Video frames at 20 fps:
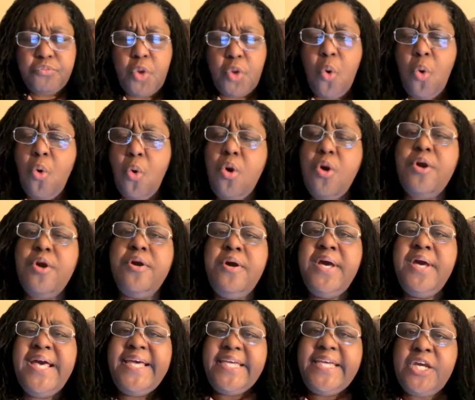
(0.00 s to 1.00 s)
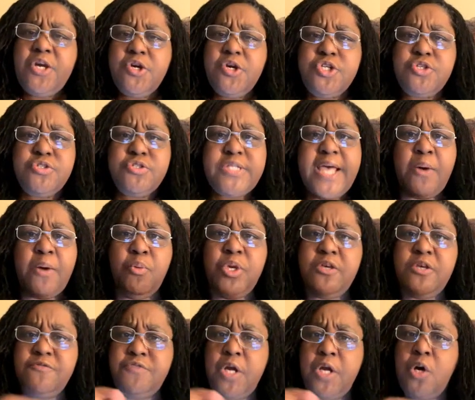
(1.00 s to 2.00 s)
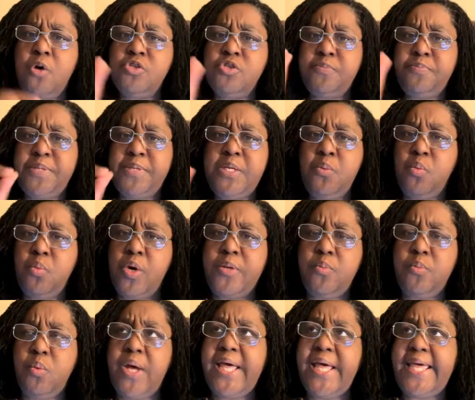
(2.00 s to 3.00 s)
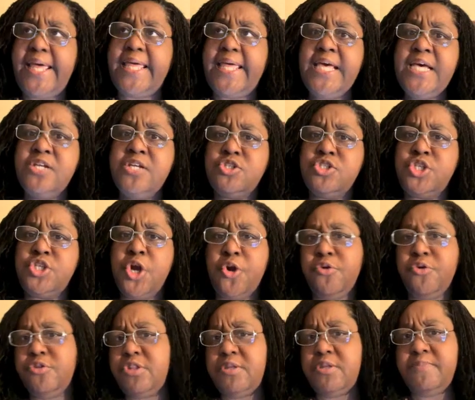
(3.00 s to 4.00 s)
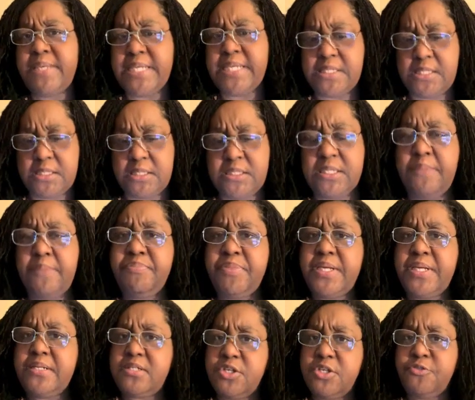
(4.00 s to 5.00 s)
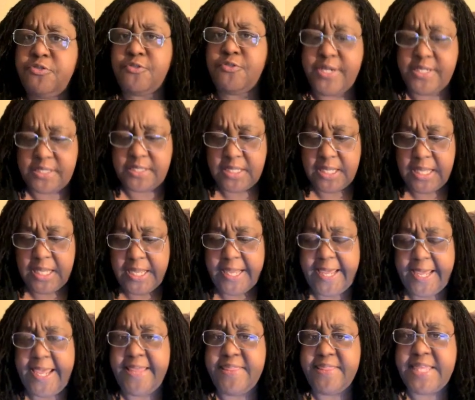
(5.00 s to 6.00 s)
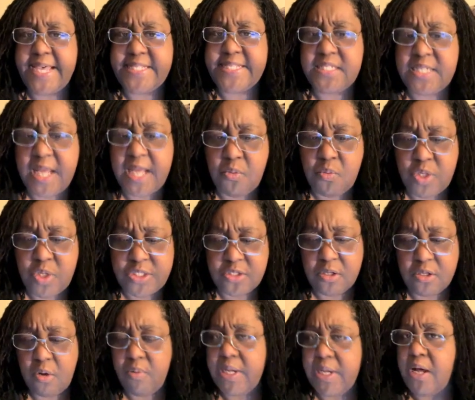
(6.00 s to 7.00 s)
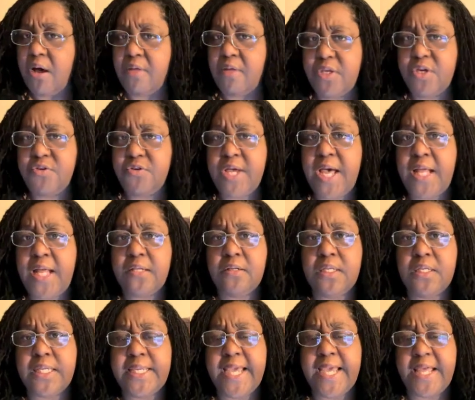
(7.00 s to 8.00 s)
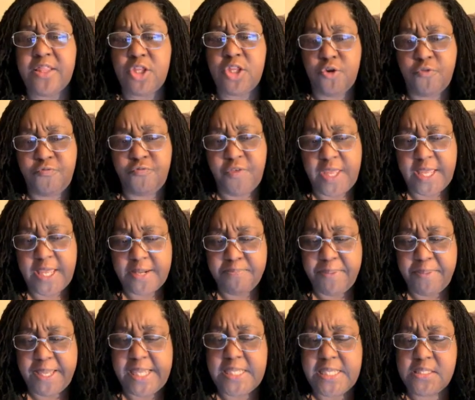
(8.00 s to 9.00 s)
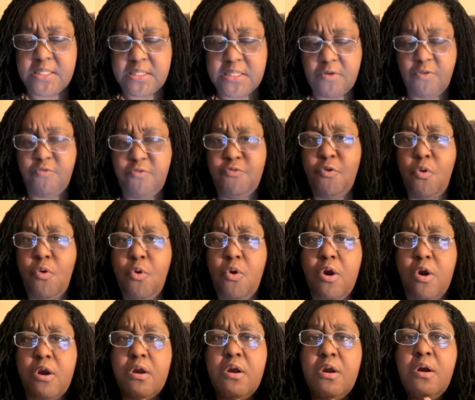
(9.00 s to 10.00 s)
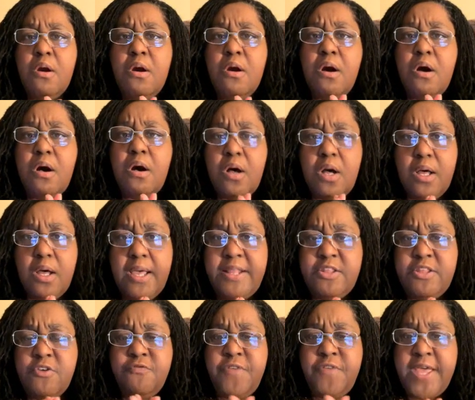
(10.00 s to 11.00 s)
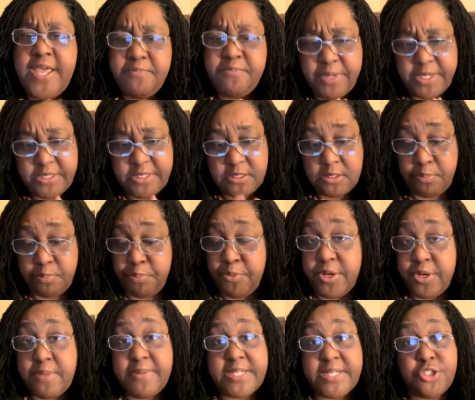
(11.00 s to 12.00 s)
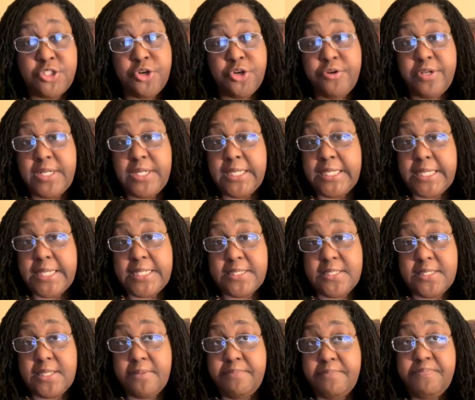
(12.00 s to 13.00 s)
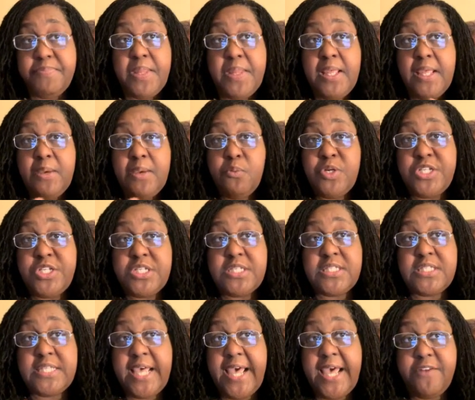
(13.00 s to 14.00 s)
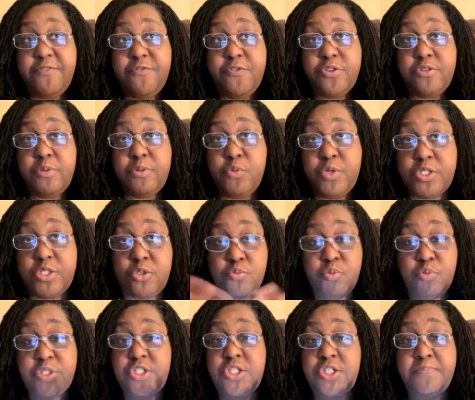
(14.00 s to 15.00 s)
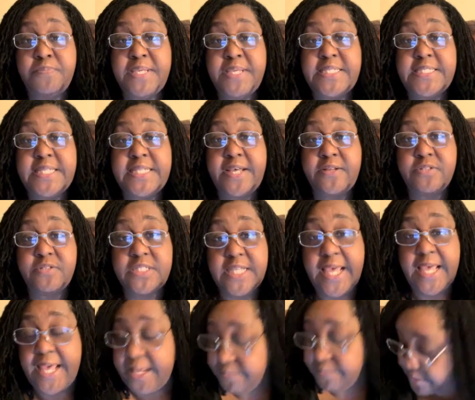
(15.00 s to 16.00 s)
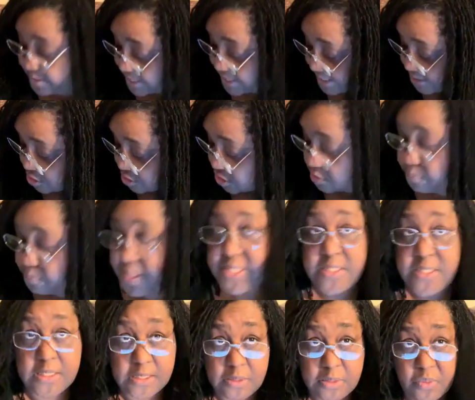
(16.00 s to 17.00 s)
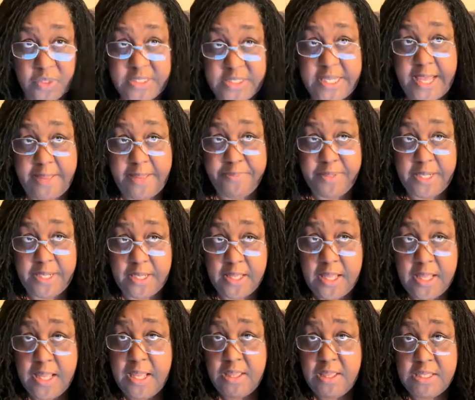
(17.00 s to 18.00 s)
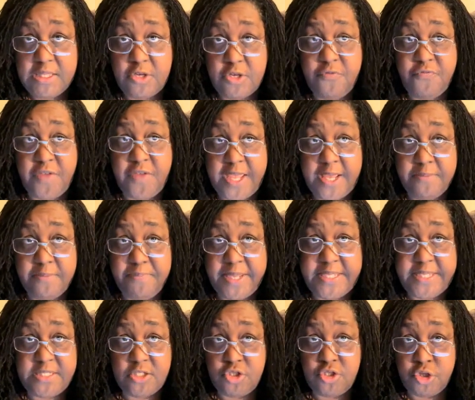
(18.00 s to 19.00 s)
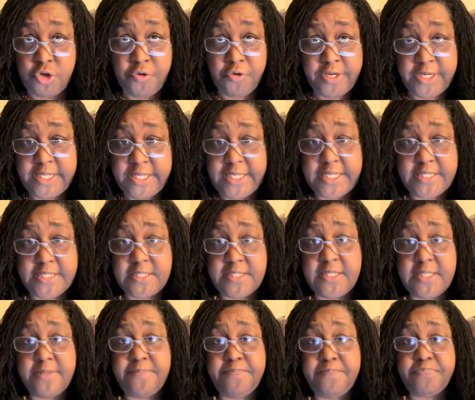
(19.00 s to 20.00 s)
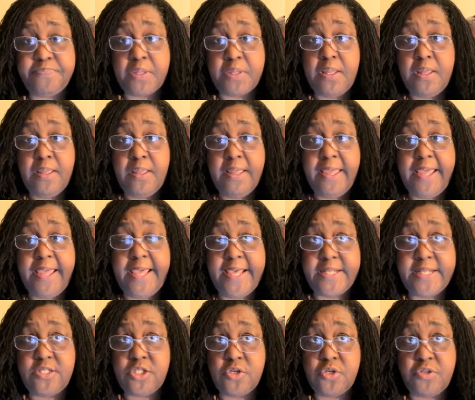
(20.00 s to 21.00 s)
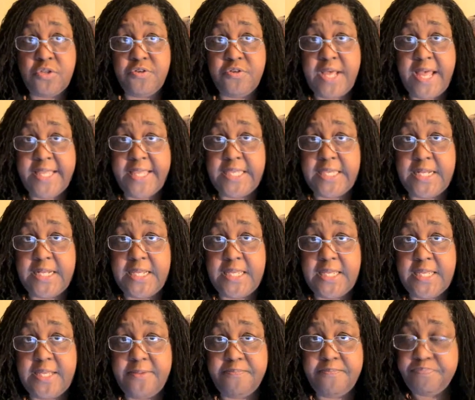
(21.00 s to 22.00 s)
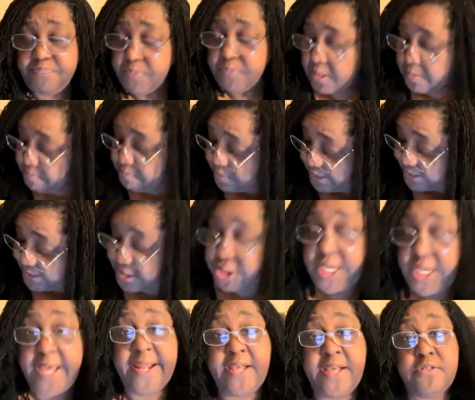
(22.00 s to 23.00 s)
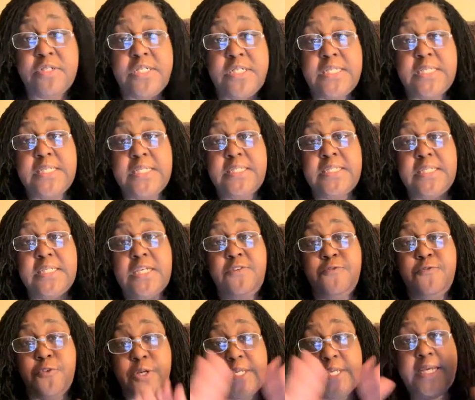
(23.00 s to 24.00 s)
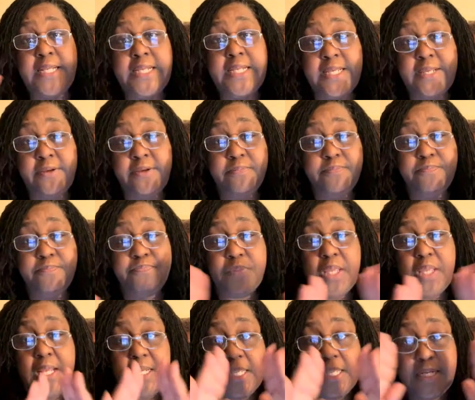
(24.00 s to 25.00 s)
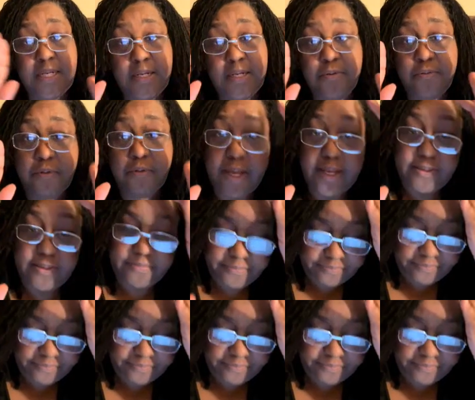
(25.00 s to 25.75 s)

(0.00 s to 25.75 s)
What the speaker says: or characters that we have known to be one way to turn them into something different. And that's not what's going on. They're not looking at their fan base for and their fan base is pretty much turning against them, which is sad for which to me sounds sad, but that's just basically what's happening. Their fan base is turning against them, and so they're not getting it. But shout out to DC for getting it and getting it right.